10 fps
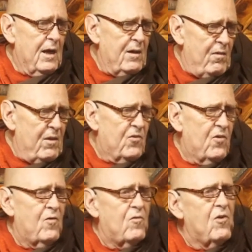Uh, this
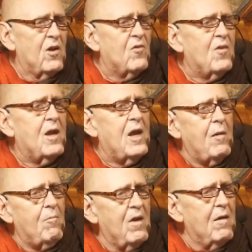is just to
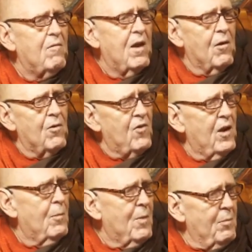keep give
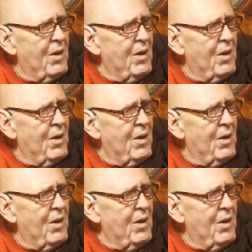energy to my